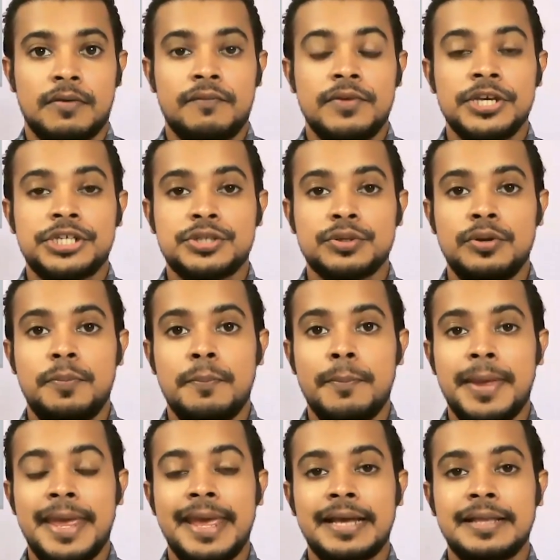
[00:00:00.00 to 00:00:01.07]
We should
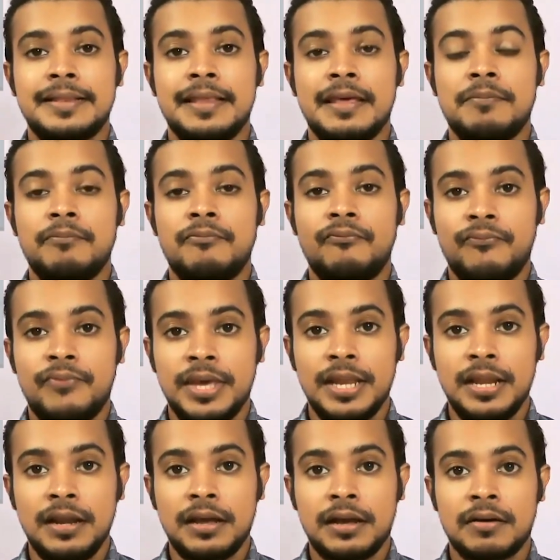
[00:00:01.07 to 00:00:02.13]
make them
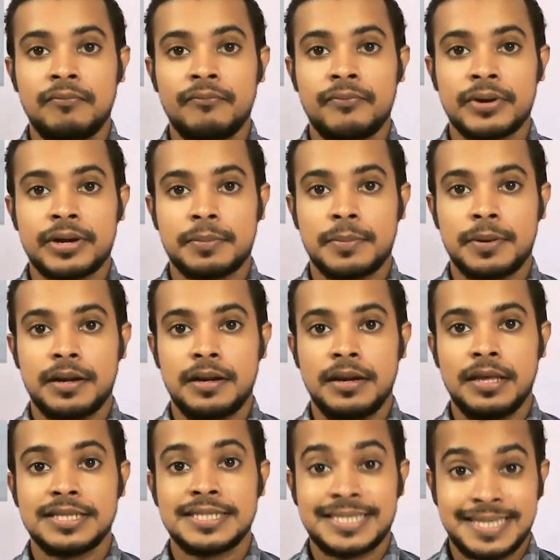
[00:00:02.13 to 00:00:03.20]
feel comfortable,
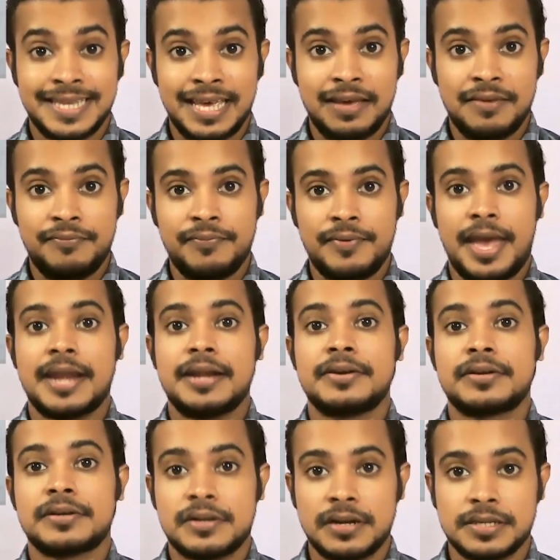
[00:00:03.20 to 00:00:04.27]
safe,
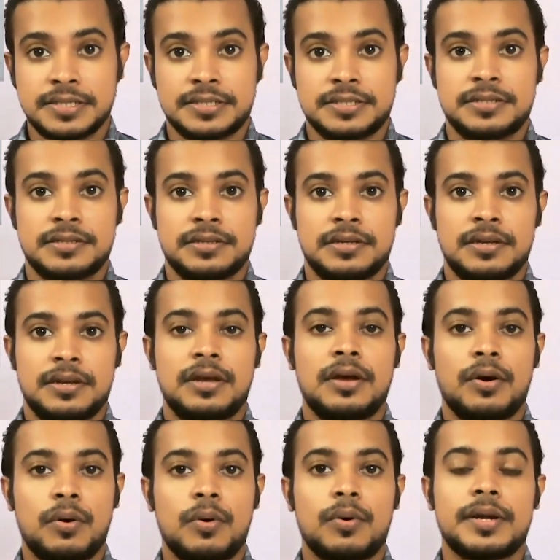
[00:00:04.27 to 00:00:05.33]
and trust
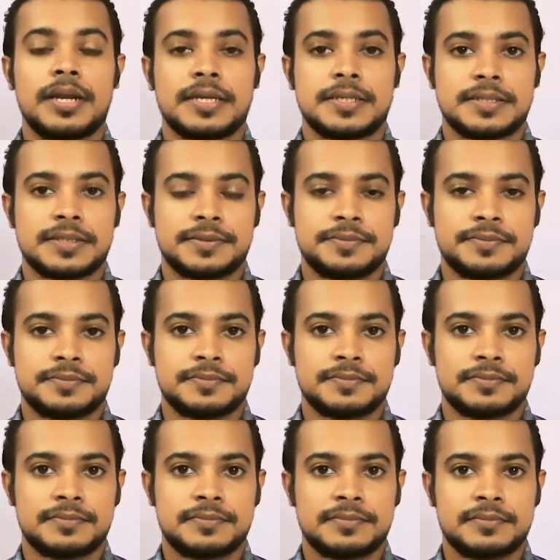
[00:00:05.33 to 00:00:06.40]
on us.
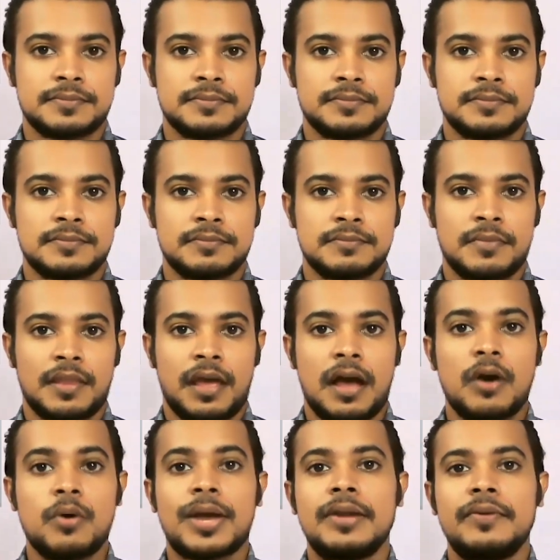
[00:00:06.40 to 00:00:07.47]

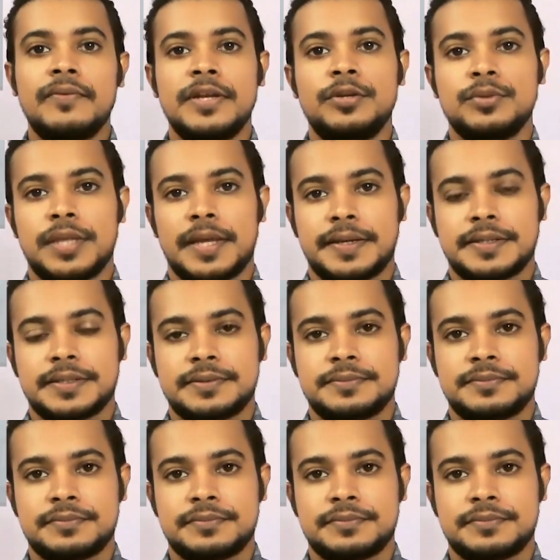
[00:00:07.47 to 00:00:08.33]
How can we do that?